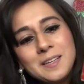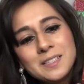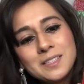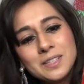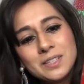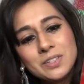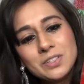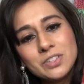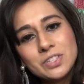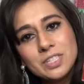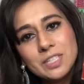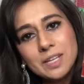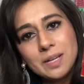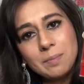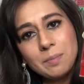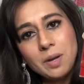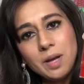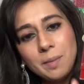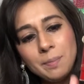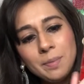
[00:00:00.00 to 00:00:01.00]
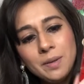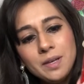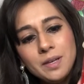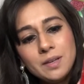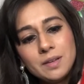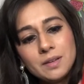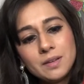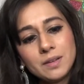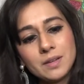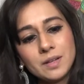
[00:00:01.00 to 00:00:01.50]
So you just like pop
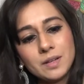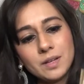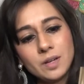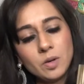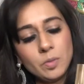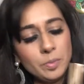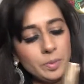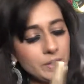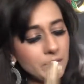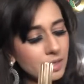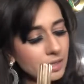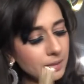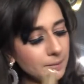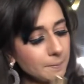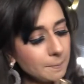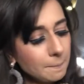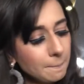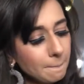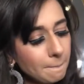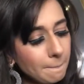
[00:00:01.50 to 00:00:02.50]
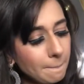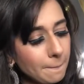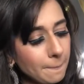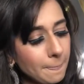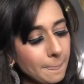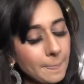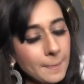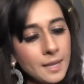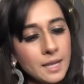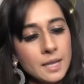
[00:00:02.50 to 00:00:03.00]
it, open it.
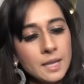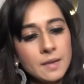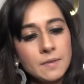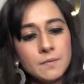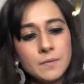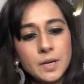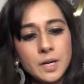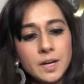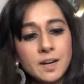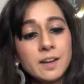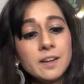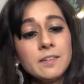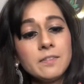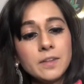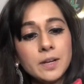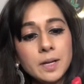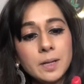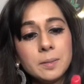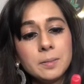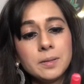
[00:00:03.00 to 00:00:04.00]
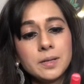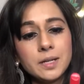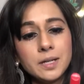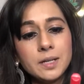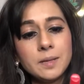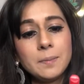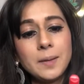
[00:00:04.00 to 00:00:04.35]
Very, very pretty